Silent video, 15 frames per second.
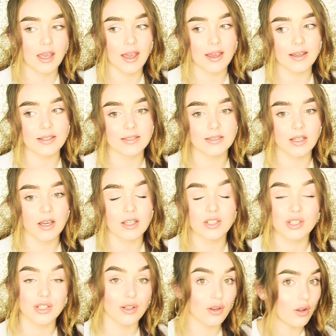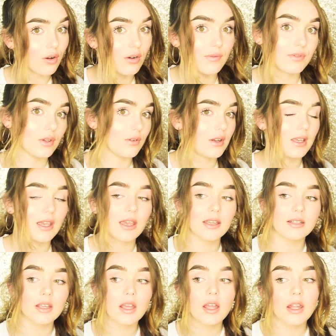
And I just love doing it.